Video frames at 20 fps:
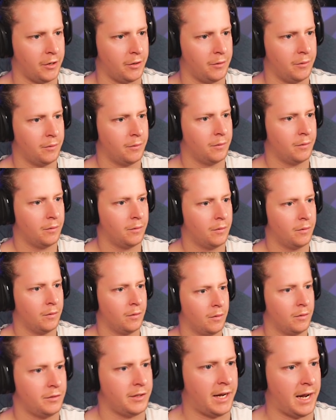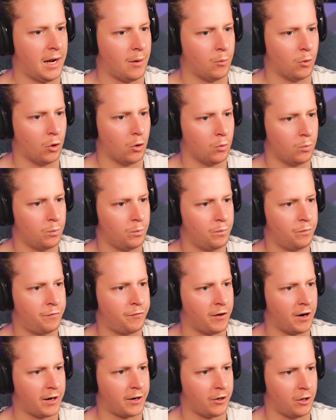would never do that. Yeah, well,
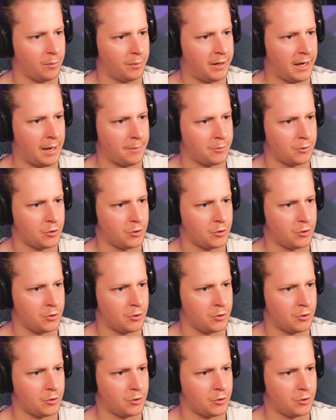yeah. Fucking I'm Captain